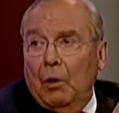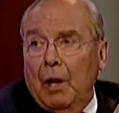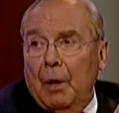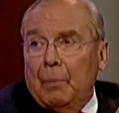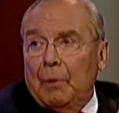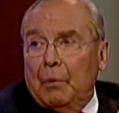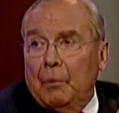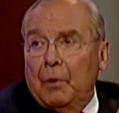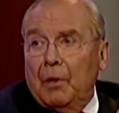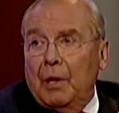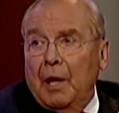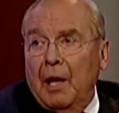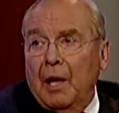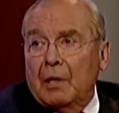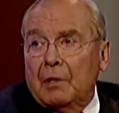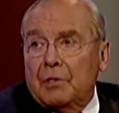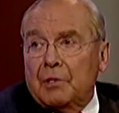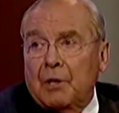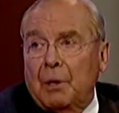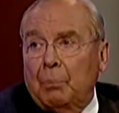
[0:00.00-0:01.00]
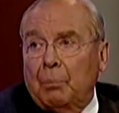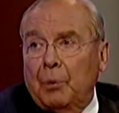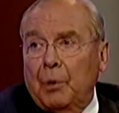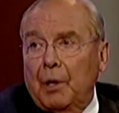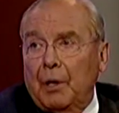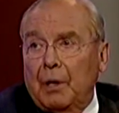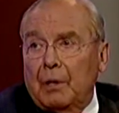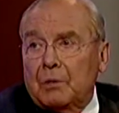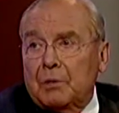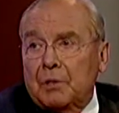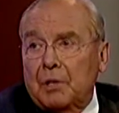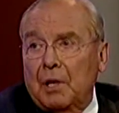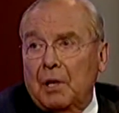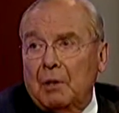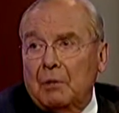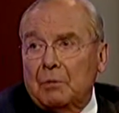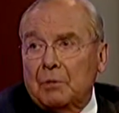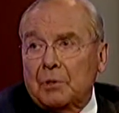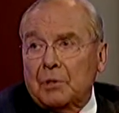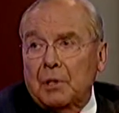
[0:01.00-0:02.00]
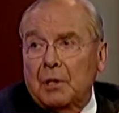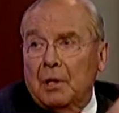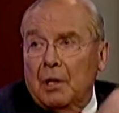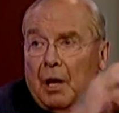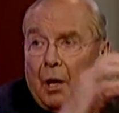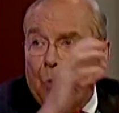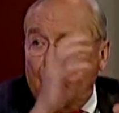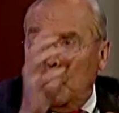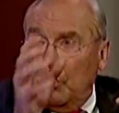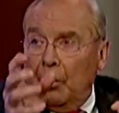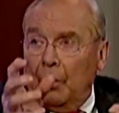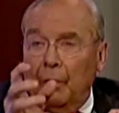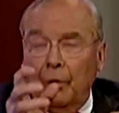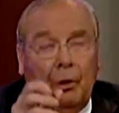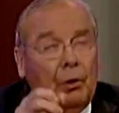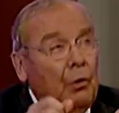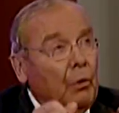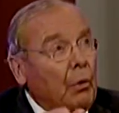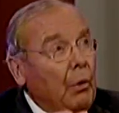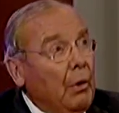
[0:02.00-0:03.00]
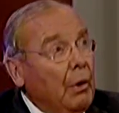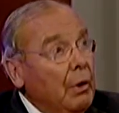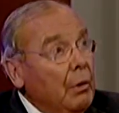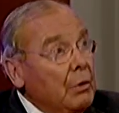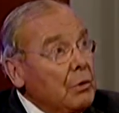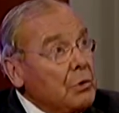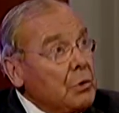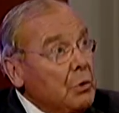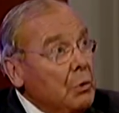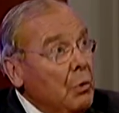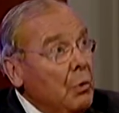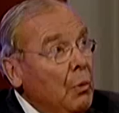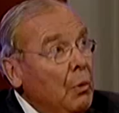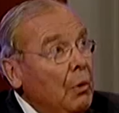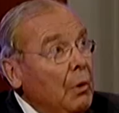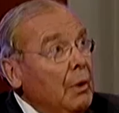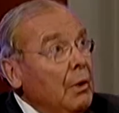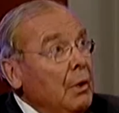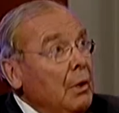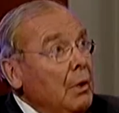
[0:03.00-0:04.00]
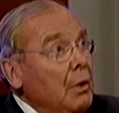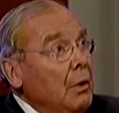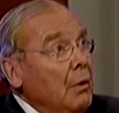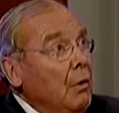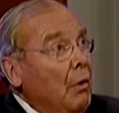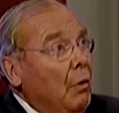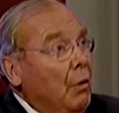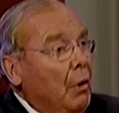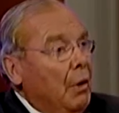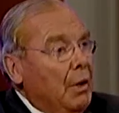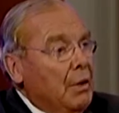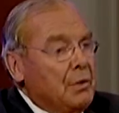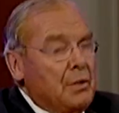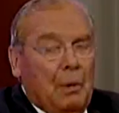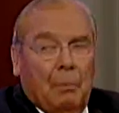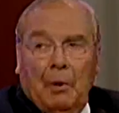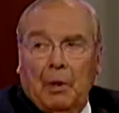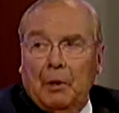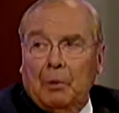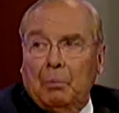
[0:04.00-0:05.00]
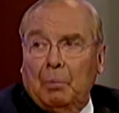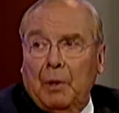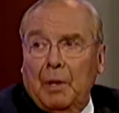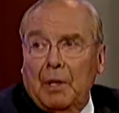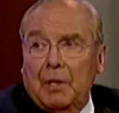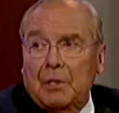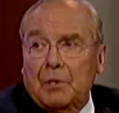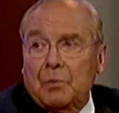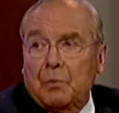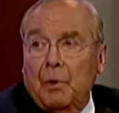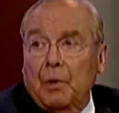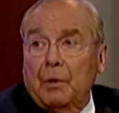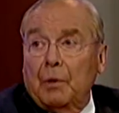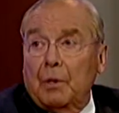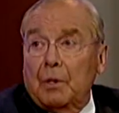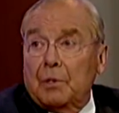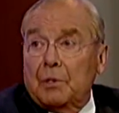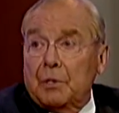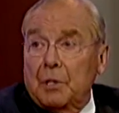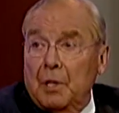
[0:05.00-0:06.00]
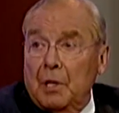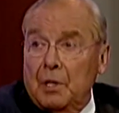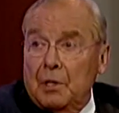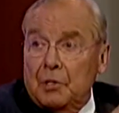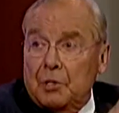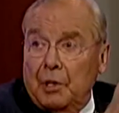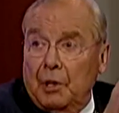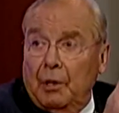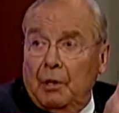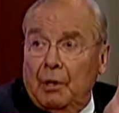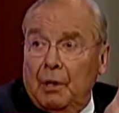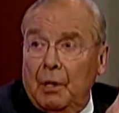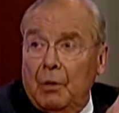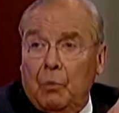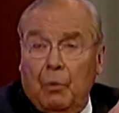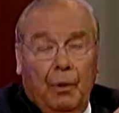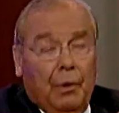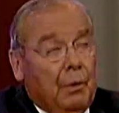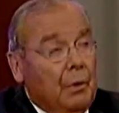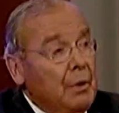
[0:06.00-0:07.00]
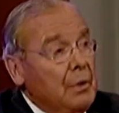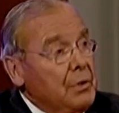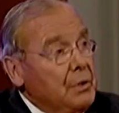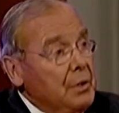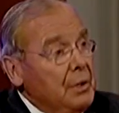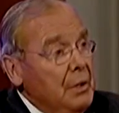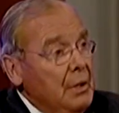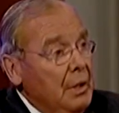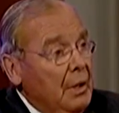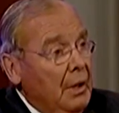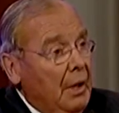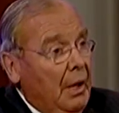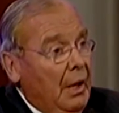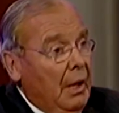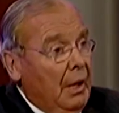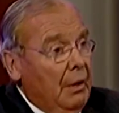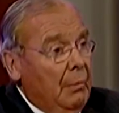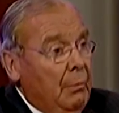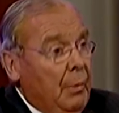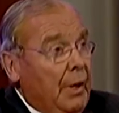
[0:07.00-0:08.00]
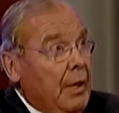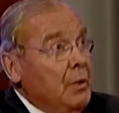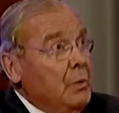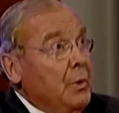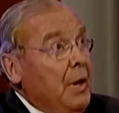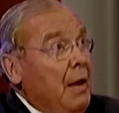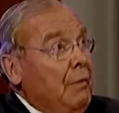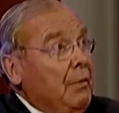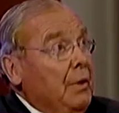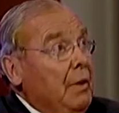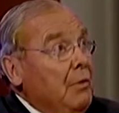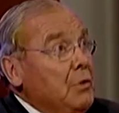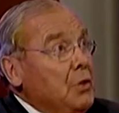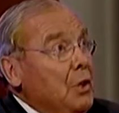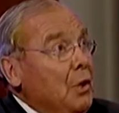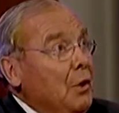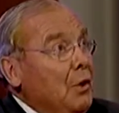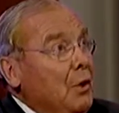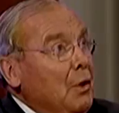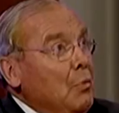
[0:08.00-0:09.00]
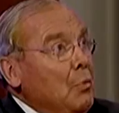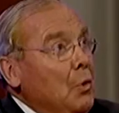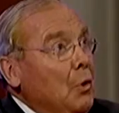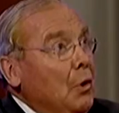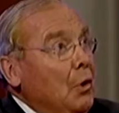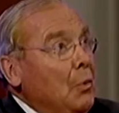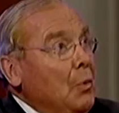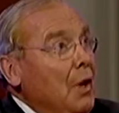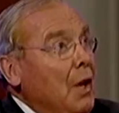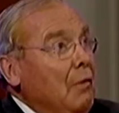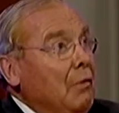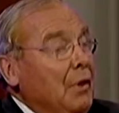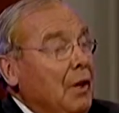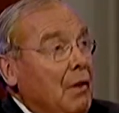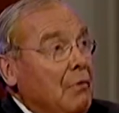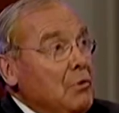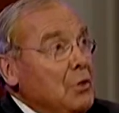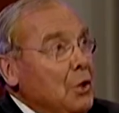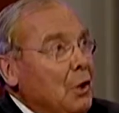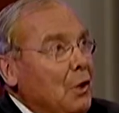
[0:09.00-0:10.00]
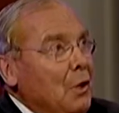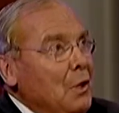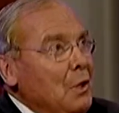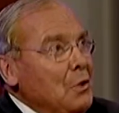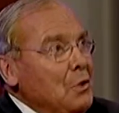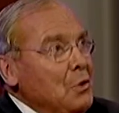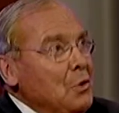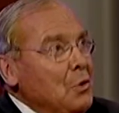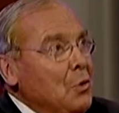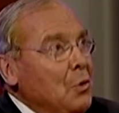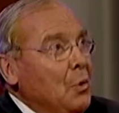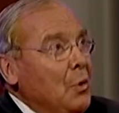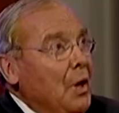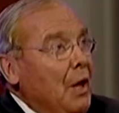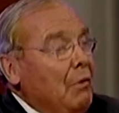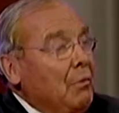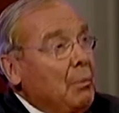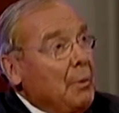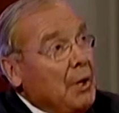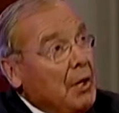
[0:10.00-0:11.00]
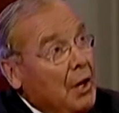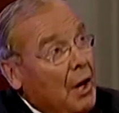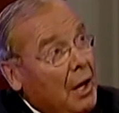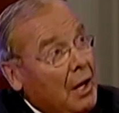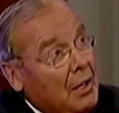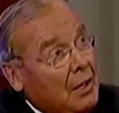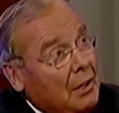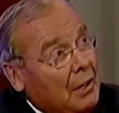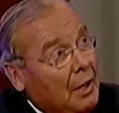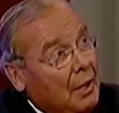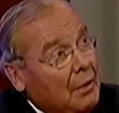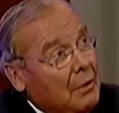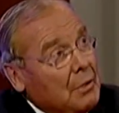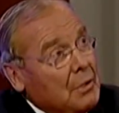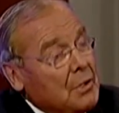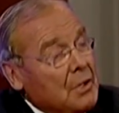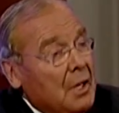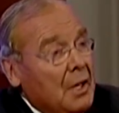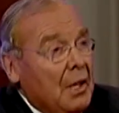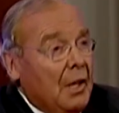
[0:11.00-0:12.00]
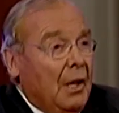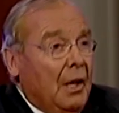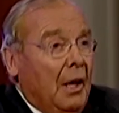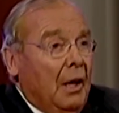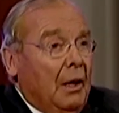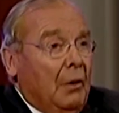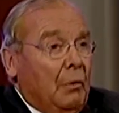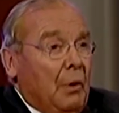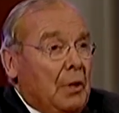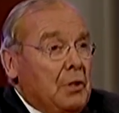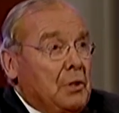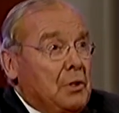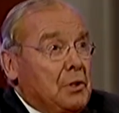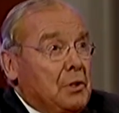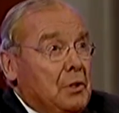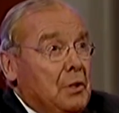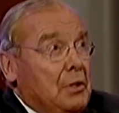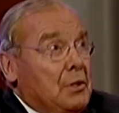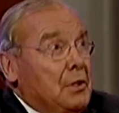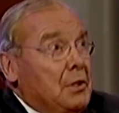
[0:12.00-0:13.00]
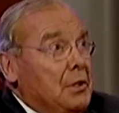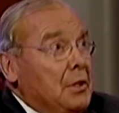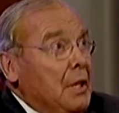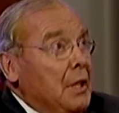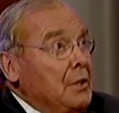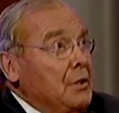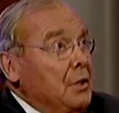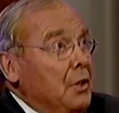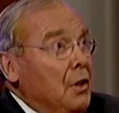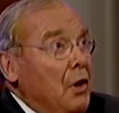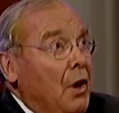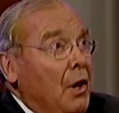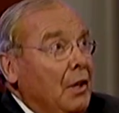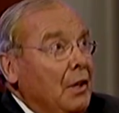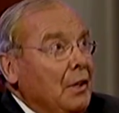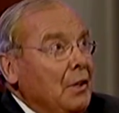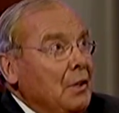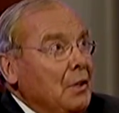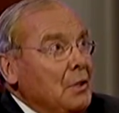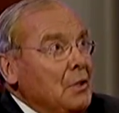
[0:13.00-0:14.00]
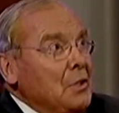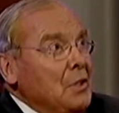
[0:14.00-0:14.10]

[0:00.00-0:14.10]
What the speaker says: I mean, we can't separate ourselves at work or at school or at some other place, whether it's charity, whether it's because we have to give charity at work, we have to give charity at school, we have to be kind to others. Graciousness is next to godliness.